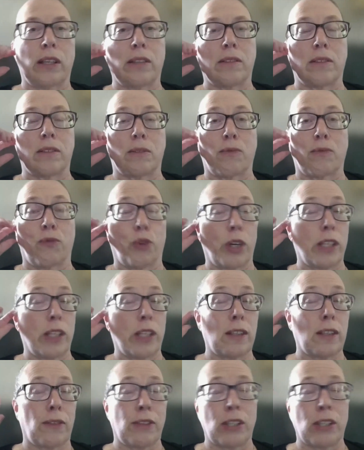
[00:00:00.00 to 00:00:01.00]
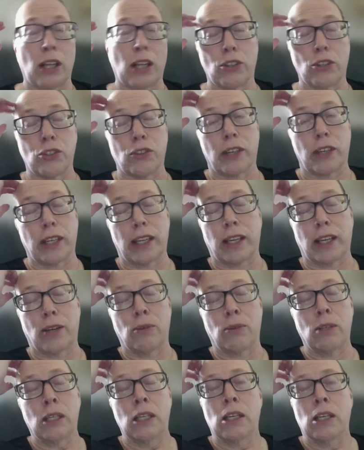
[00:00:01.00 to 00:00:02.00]
It's $47 right
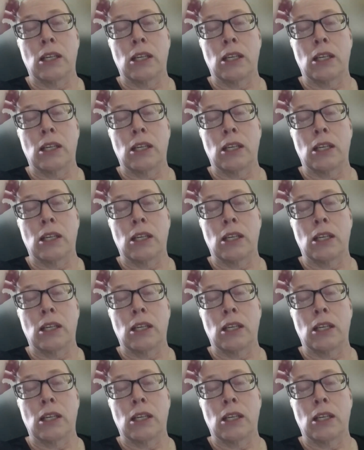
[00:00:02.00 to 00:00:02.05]
now,